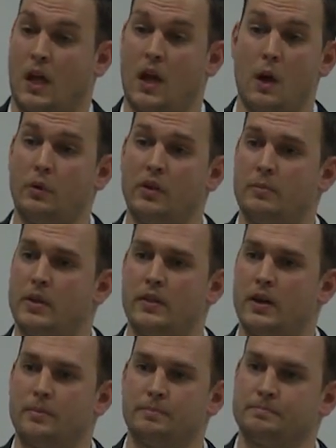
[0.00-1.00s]
I wouldn't have been
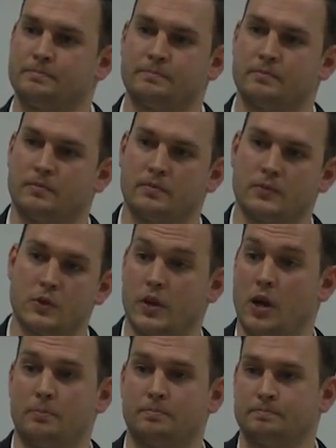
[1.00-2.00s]
there. So
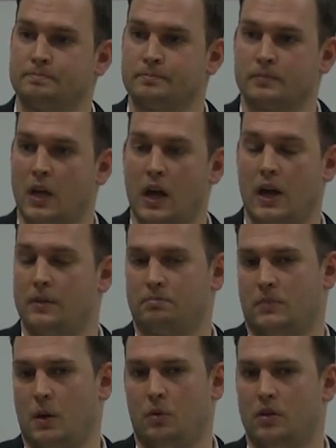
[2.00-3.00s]
no, I, I,
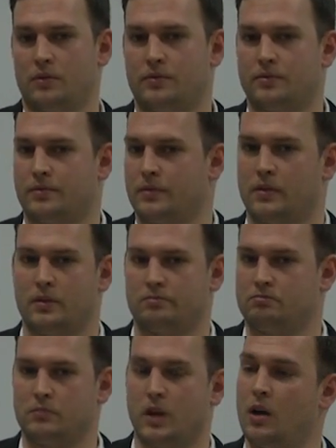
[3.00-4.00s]
they would have,
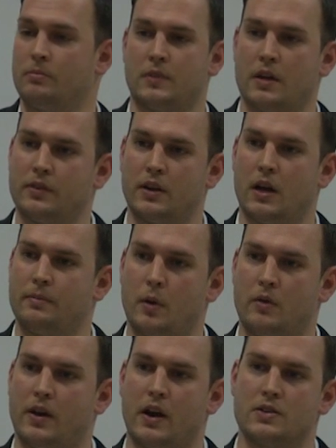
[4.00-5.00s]
no, definitely not. They would
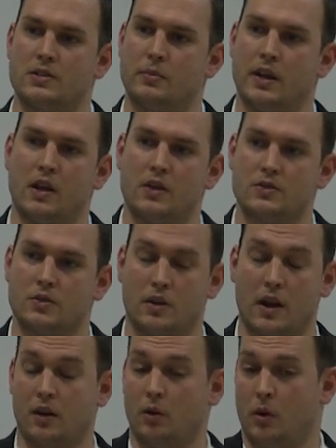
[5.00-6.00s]
have hired someone else or
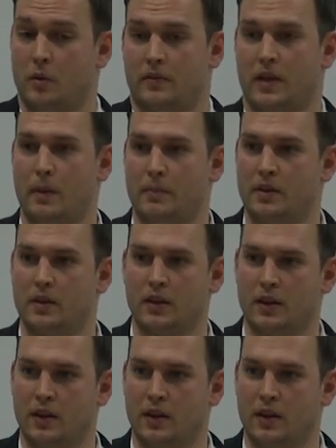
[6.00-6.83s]
I don't know what would have happened.